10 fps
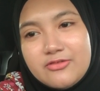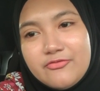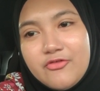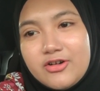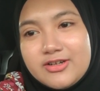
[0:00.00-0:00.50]

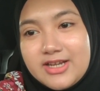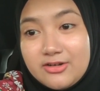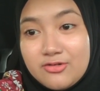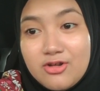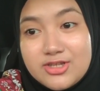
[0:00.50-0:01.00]
for
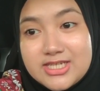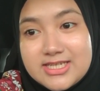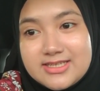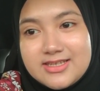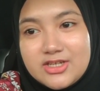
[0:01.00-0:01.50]
technologies
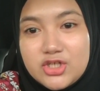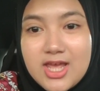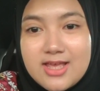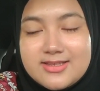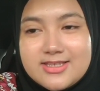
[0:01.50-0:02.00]
such
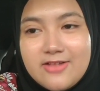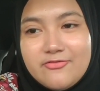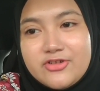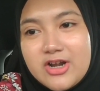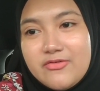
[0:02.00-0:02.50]
as
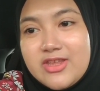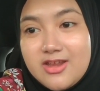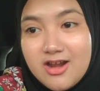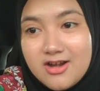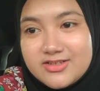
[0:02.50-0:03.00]
self-driving
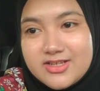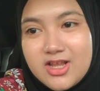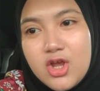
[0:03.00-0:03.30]
cars,